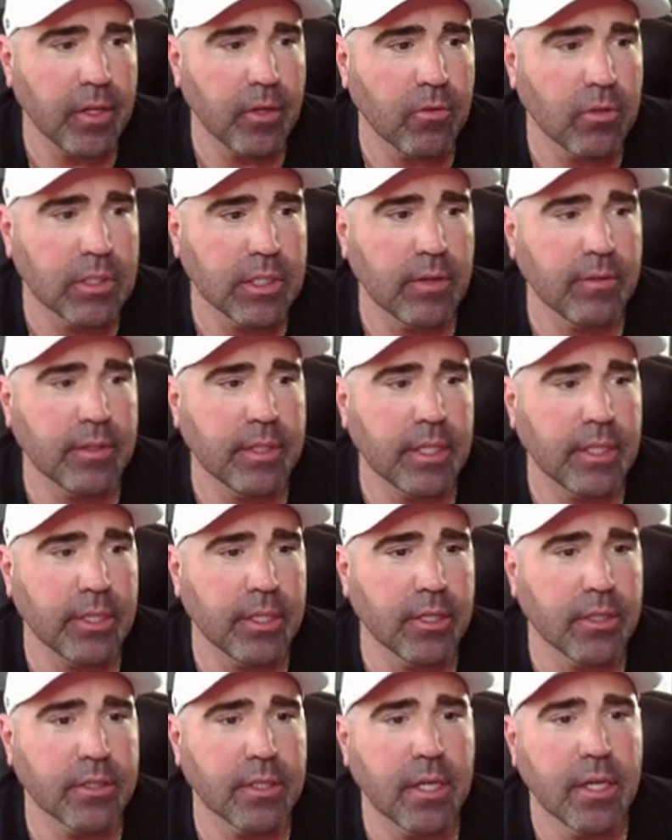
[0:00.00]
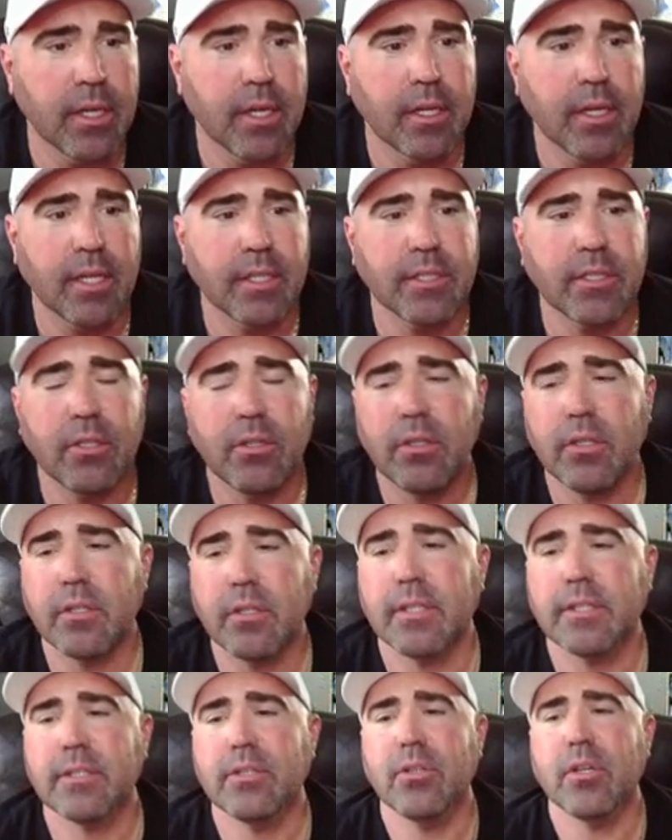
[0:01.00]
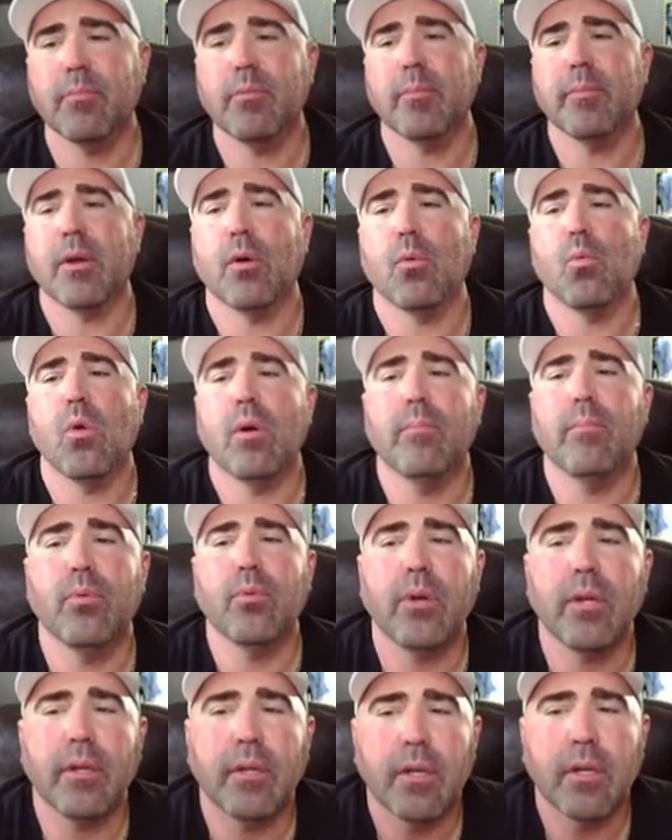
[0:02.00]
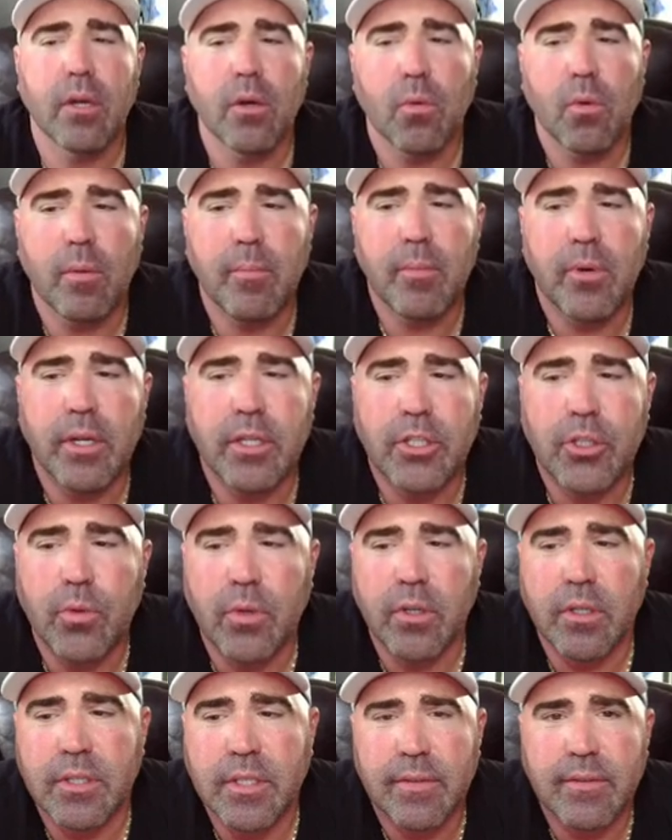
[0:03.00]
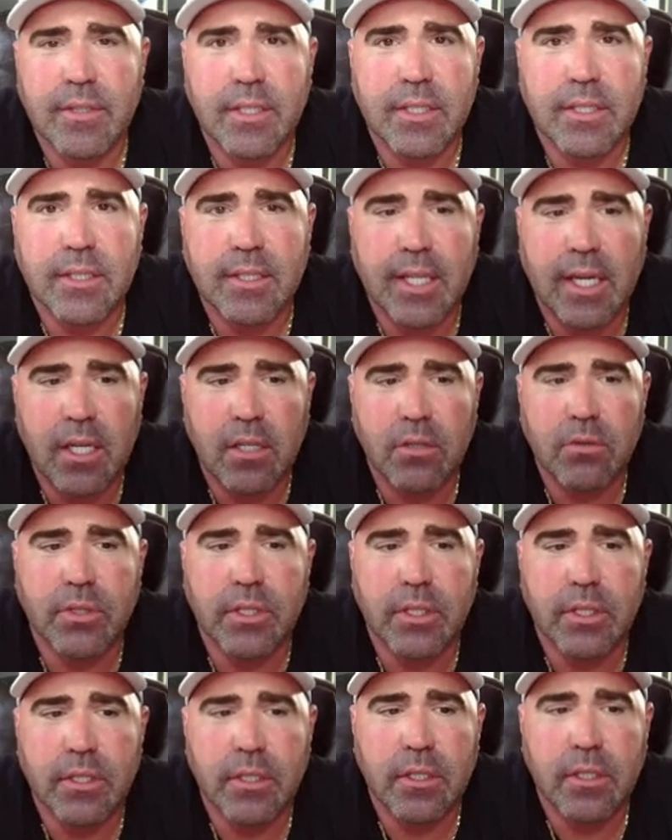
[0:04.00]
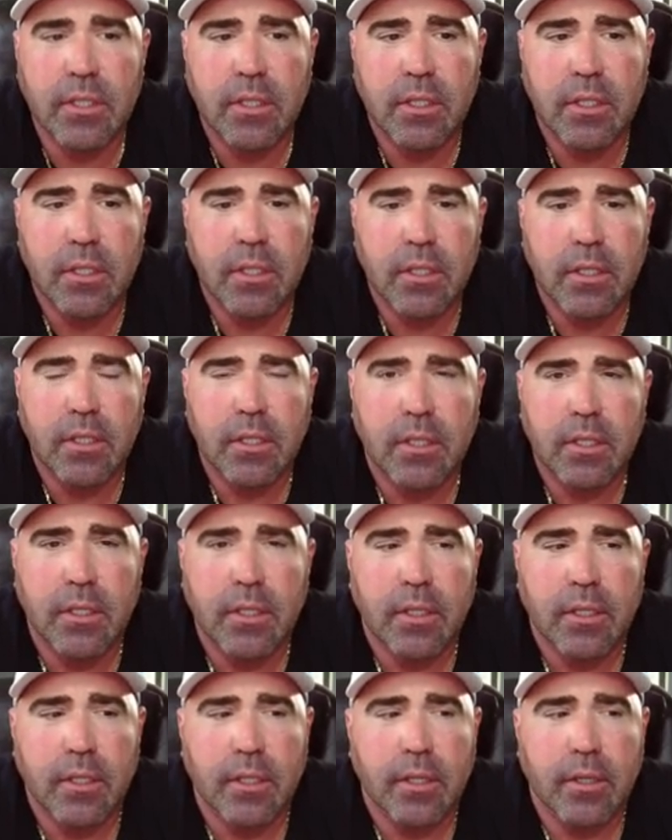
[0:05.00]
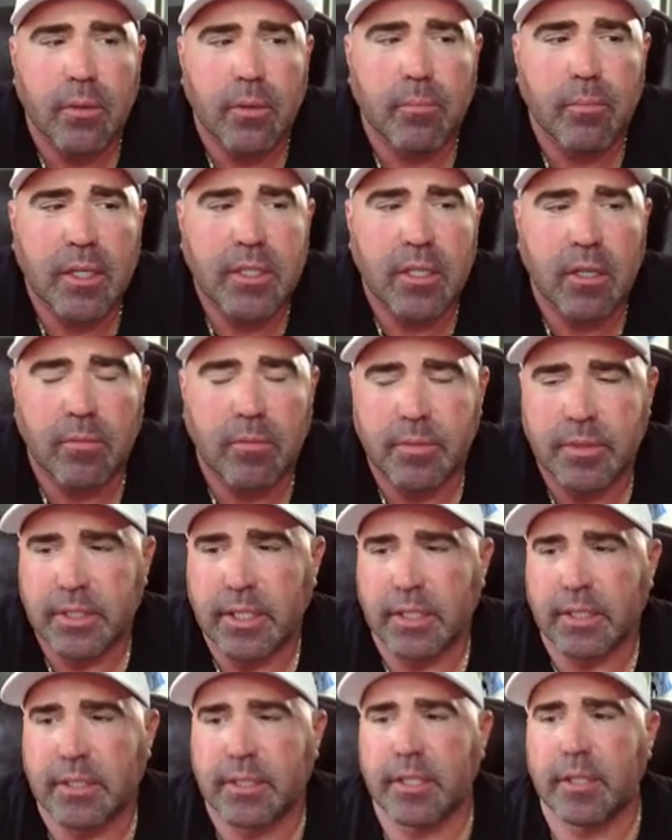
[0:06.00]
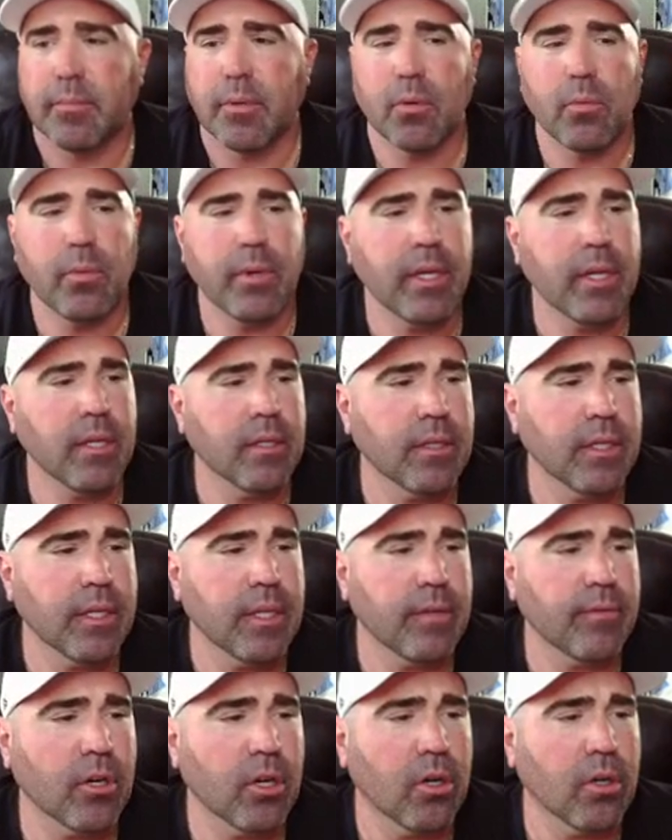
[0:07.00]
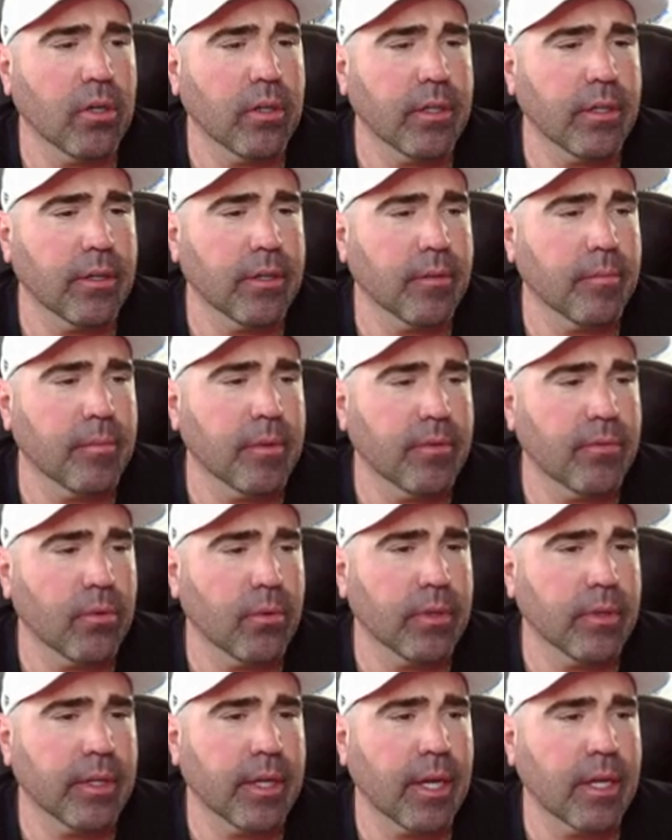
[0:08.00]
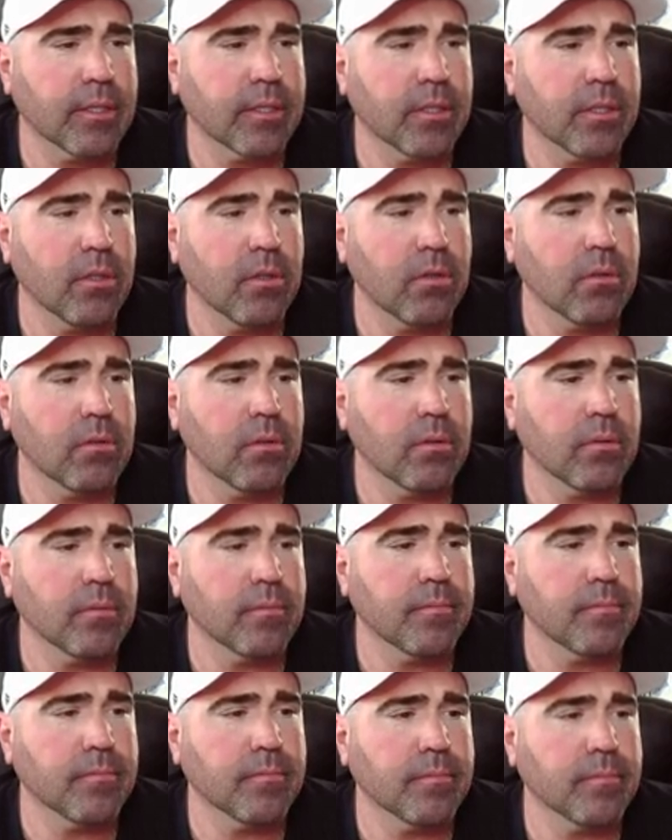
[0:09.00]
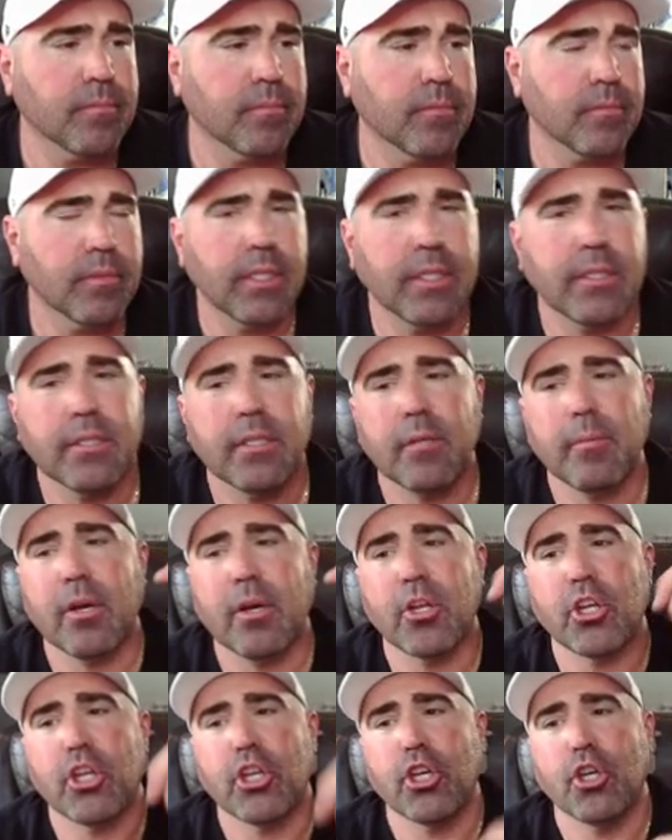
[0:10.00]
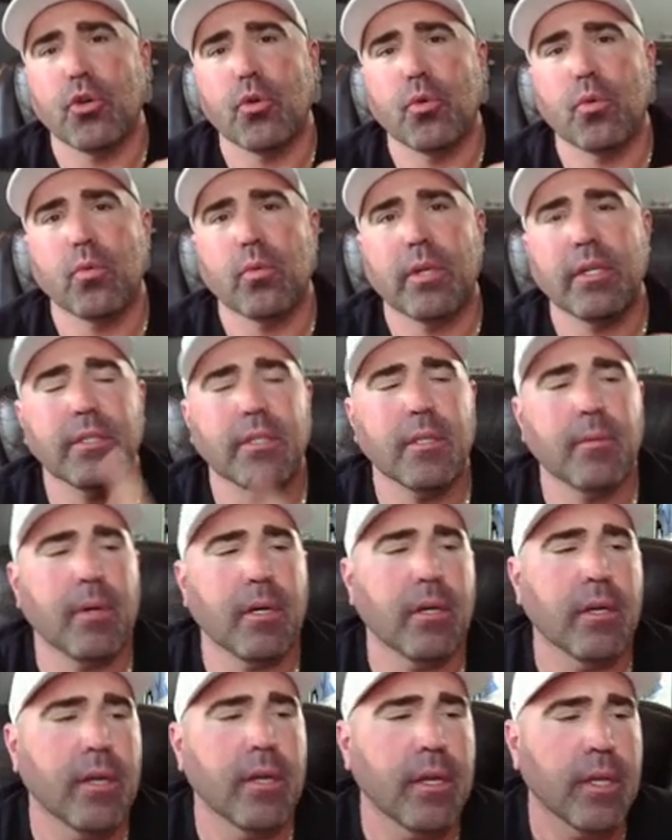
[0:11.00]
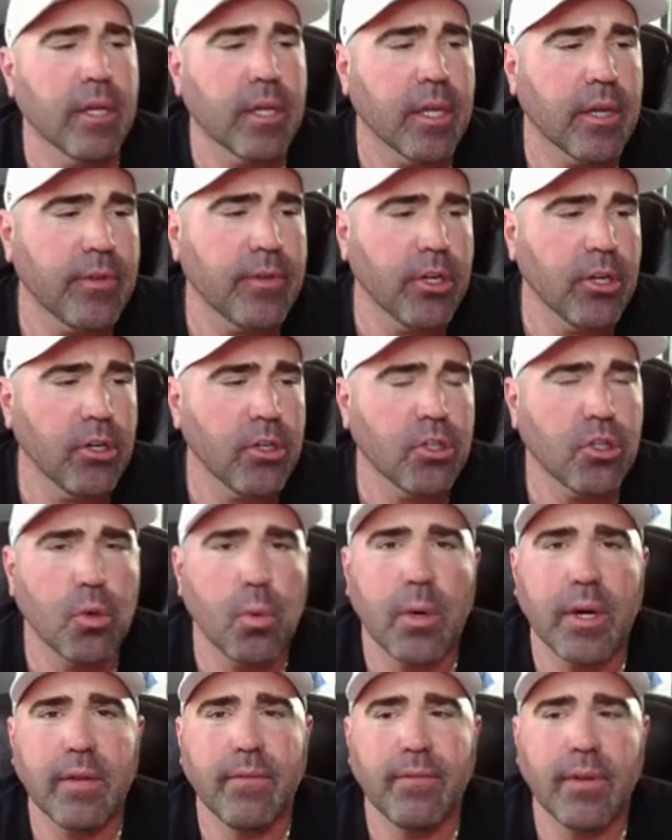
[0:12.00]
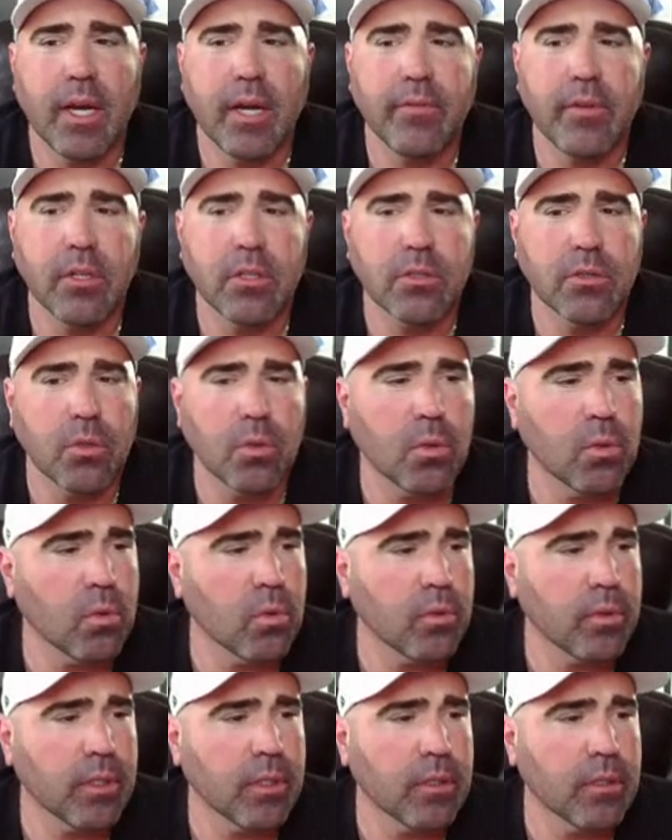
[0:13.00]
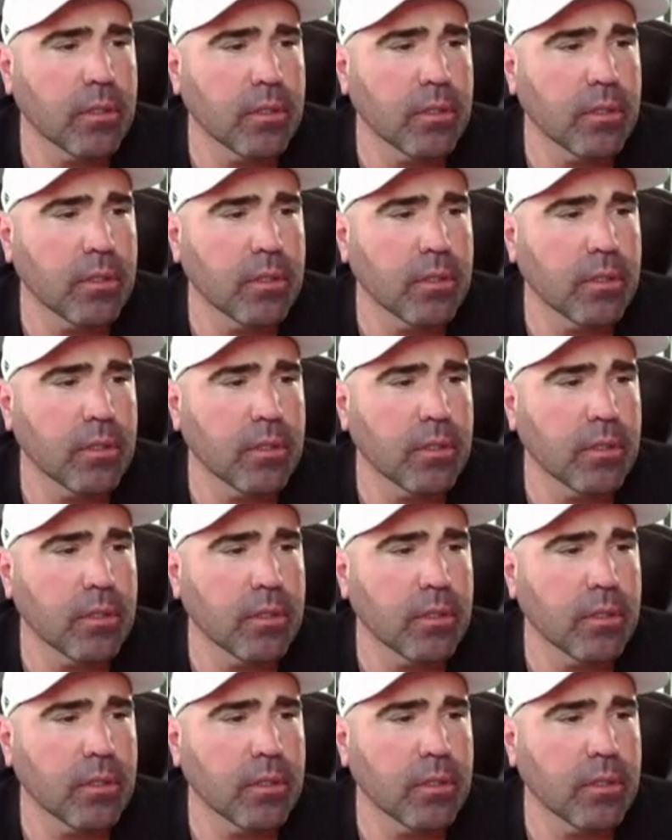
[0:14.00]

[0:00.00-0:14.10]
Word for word: for seventeen years. That's still, that's still gonna put me at one million two hundred seventy-six thousand by the time I'm sixty. But we can leave earlier before that. So let's talk about you. Let's talk about if you're twenty-five years old,